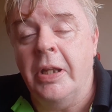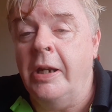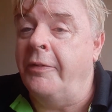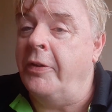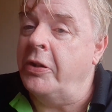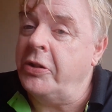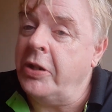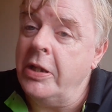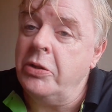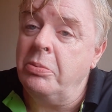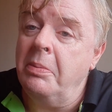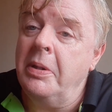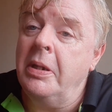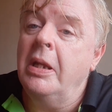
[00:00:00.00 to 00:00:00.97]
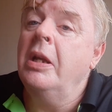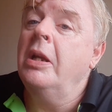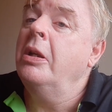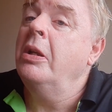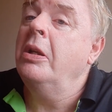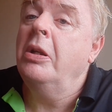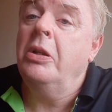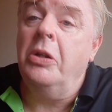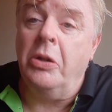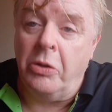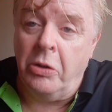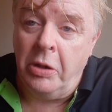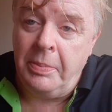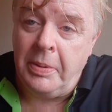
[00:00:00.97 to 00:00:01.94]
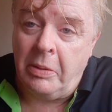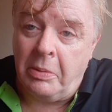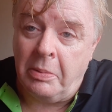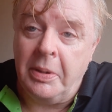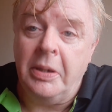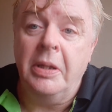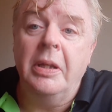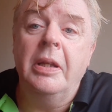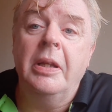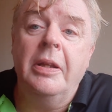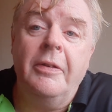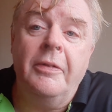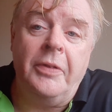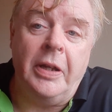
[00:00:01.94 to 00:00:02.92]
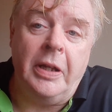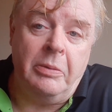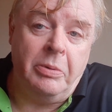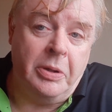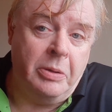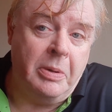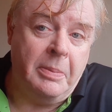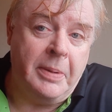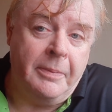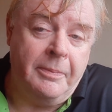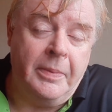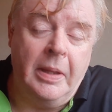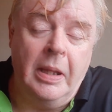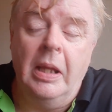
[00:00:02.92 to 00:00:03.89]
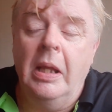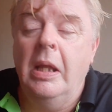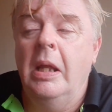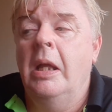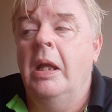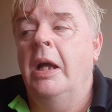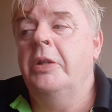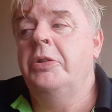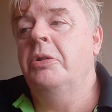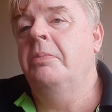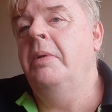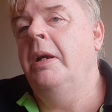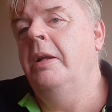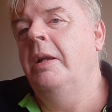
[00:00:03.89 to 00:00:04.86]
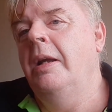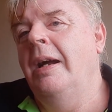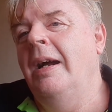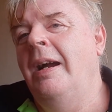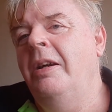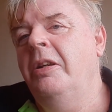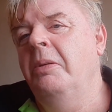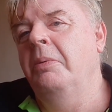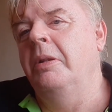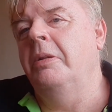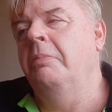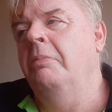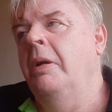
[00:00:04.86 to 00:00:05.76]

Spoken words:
And if you're a trans woman, you're going to be a woman, fit in with the women. And so my argument,